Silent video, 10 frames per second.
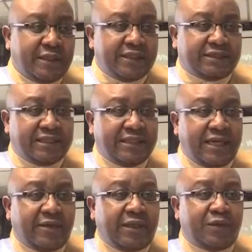they say
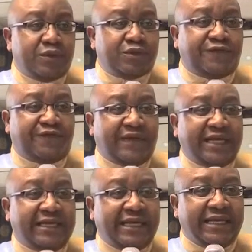not only would you
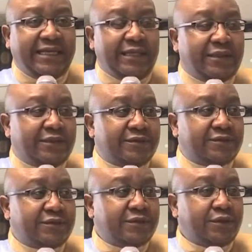fly like eagles,